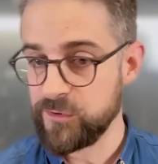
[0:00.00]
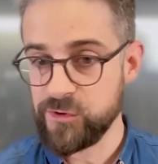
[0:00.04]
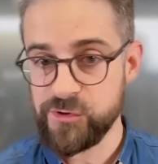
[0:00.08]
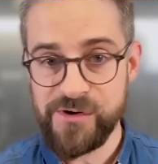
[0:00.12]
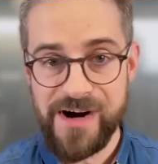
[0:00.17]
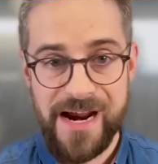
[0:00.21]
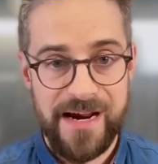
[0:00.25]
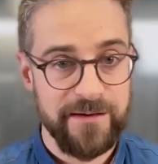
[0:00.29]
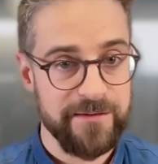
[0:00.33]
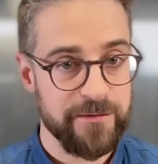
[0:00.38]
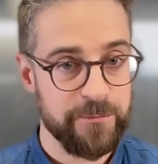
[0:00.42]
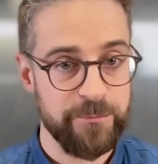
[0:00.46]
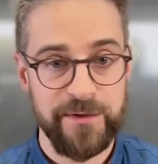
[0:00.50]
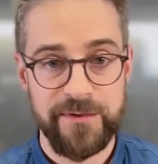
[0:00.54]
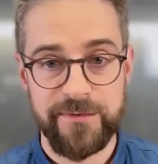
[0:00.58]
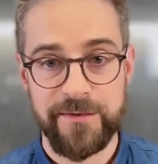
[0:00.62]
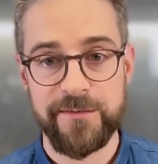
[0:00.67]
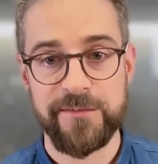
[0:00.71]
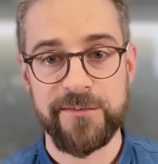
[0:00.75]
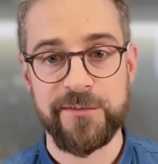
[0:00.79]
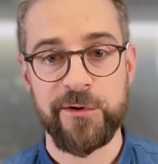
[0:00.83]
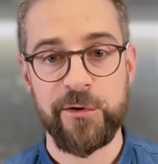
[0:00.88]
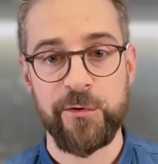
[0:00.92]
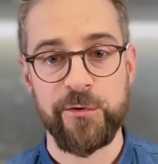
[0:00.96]
cracks, missing
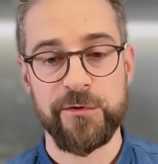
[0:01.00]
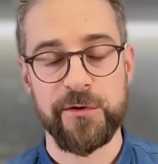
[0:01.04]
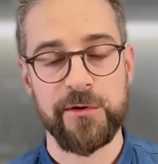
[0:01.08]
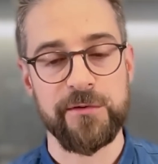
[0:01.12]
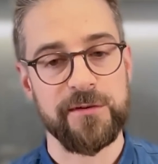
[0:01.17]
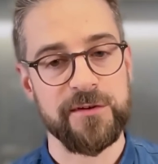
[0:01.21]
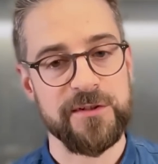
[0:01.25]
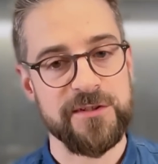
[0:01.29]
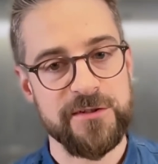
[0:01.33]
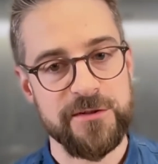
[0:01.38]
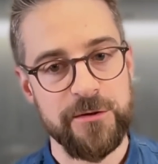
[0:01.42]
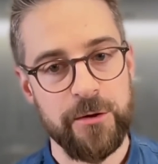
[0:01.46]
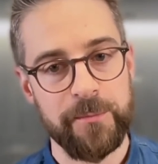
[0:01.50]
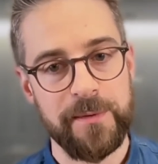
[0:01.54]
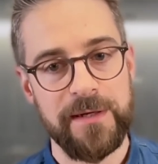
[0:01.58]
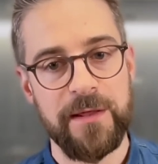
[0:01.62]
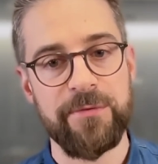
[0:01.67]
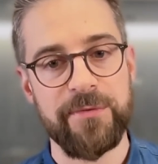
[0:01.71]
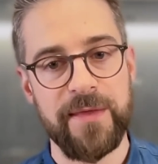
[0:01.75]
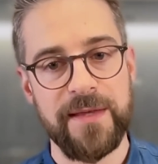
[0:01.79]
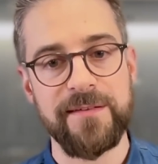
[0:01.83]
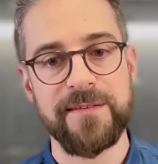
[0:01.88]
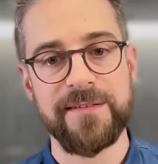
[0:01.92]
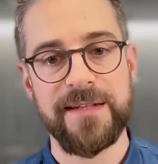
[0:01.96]
screws. So there's so many
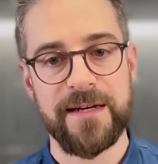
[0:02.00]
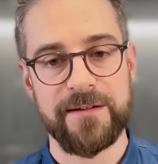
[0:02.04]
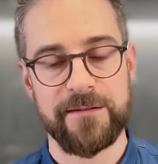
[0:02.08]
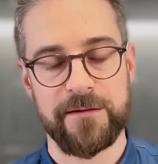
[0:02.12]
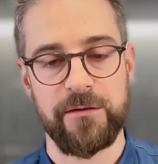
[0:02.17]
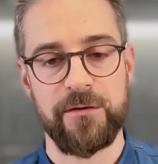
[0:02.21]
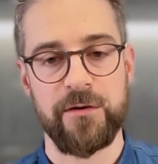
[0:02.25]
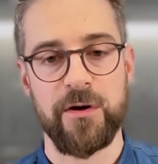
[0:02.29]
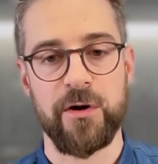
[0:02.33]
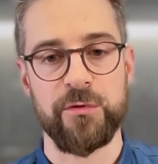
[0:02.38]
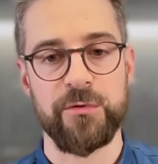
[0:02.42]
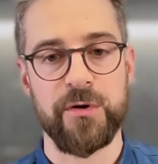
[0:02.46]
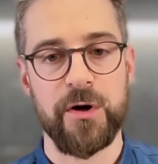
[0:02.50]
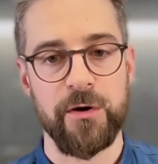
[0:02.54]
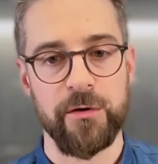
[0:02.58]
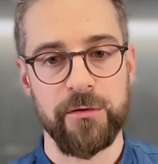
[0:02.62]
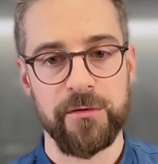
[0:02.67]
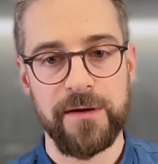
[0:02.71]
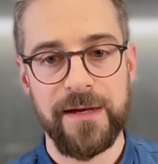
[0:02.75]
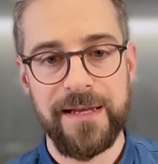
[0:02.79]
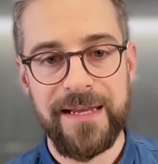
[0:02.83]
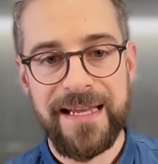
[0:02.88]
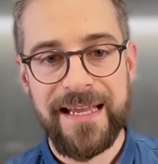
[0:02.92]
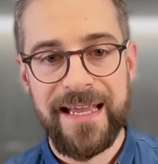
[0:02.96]
things that can go wrong.